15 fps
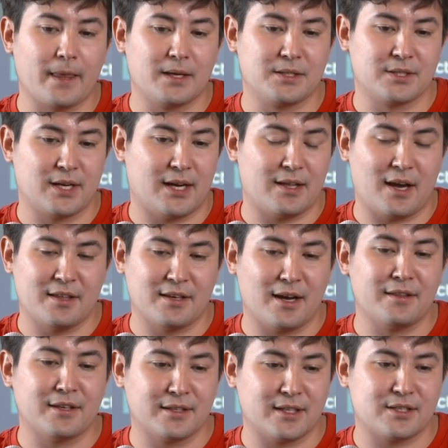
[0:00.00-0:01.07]
So yeah,
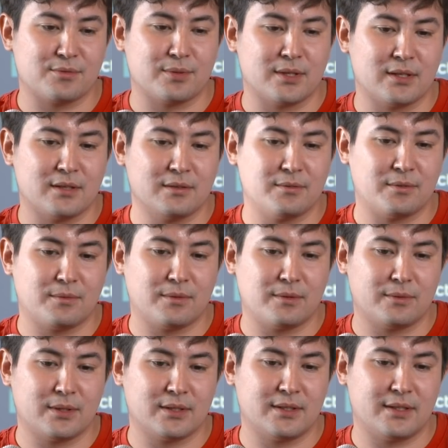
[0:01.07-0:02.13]
I think that's where
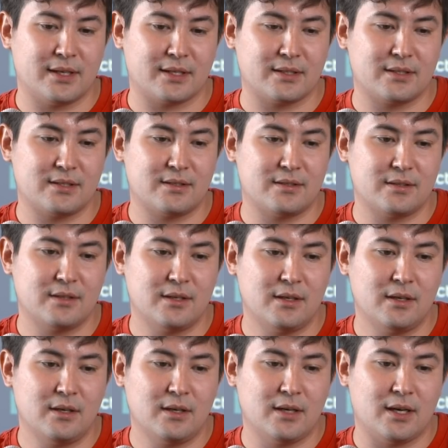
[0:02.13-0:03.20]
the next
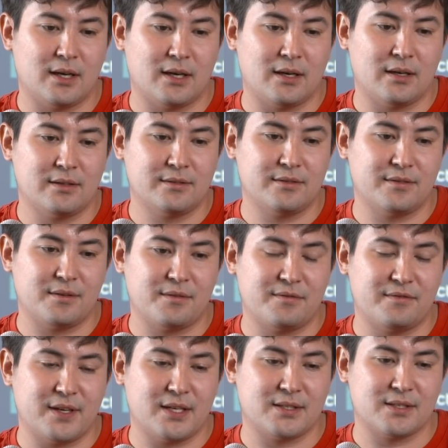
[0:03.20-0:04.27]

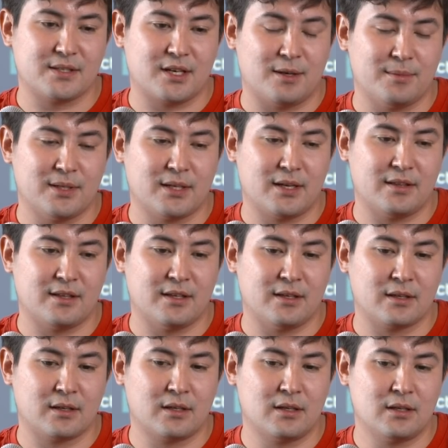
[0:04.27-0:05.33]
phase is coming. I
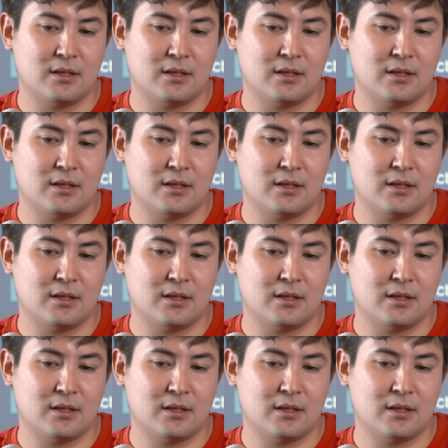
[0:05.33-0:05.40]
think.